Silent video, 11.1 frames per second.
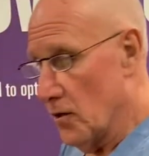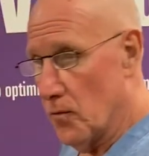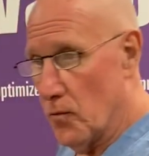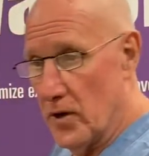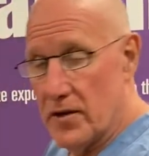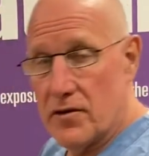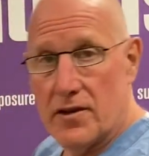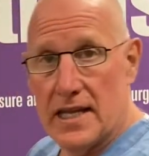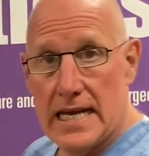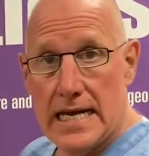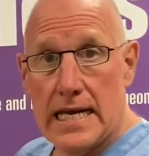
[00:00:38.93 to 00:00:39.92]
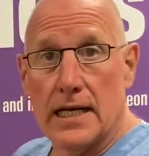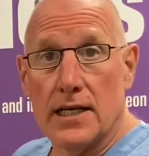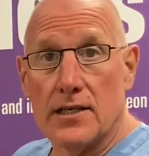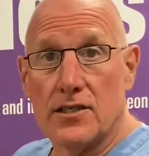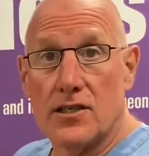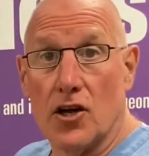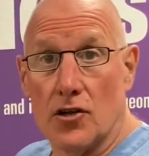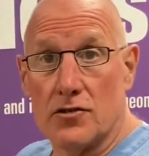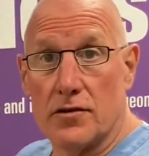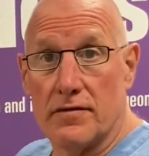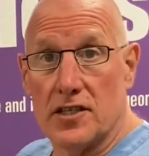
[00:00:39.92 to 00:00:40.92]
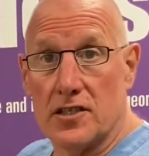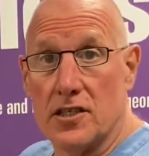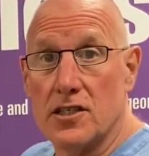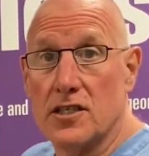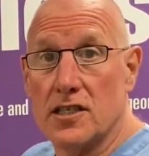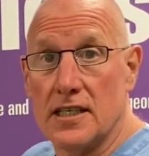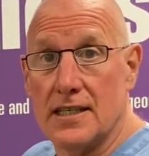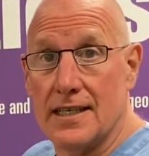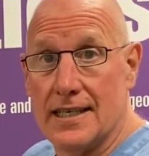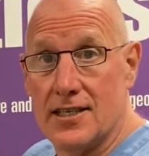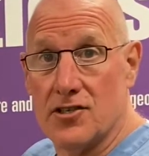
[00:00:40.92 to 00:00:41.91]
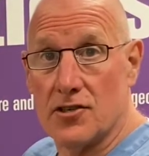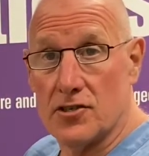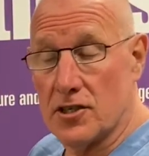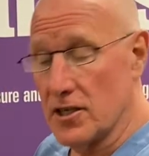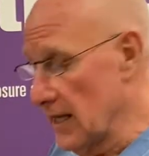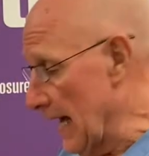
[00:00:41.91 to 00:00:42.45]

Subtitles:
with the Ultravision CT surgical